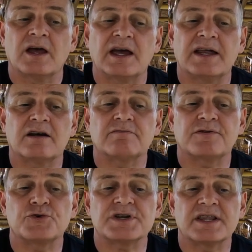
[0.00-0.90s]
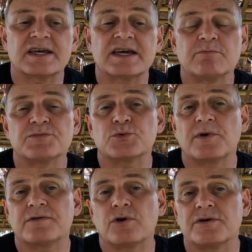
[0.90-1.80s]
And unfortunately, it comes
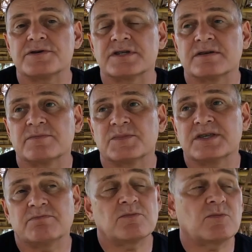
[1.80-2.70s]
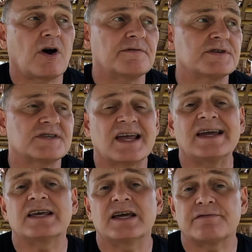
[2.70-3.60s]
with costs. After
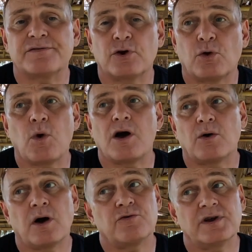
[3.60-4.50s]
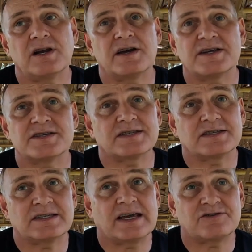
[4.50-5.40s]
staying here for a while, I realized
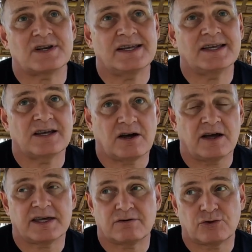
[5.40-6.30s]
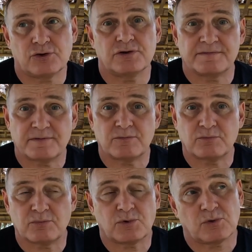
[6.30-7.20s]
actually I could have
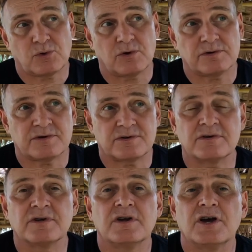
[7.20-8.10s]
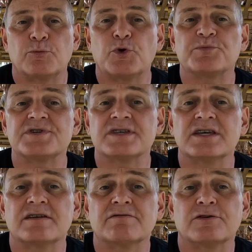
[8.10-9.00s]
got
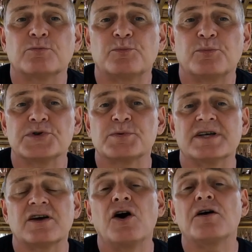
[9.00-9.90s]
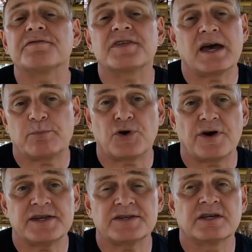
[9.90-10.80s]
property for possibly half of that
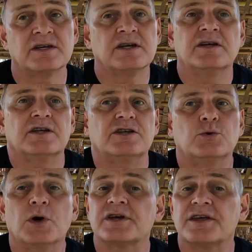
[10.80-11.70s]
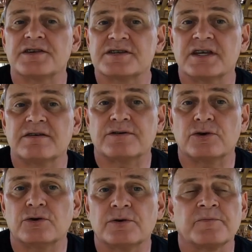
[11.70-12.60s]
price. You won't get the sea
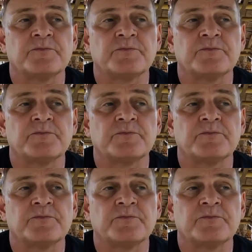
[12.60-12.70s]
view.